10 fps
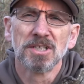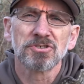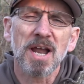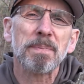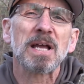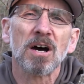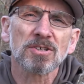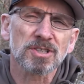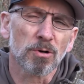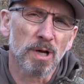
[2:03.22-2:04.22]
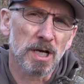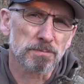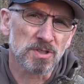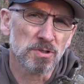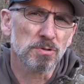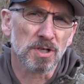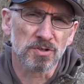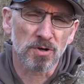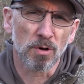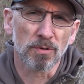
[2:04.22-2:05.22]
Trapping also helps you
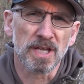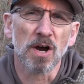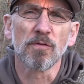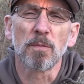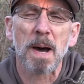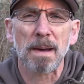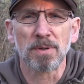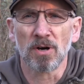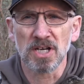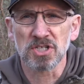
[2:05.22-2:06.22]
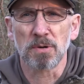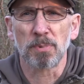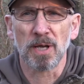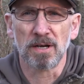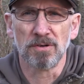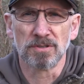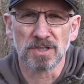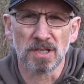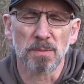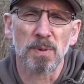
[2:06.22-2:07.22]
control the overpopulation of predators
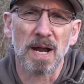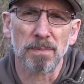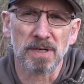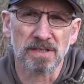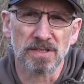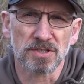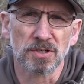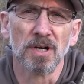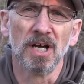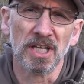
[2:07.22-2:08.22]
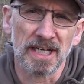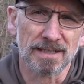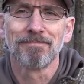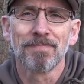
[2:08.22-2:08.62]
on the property that you're hunting.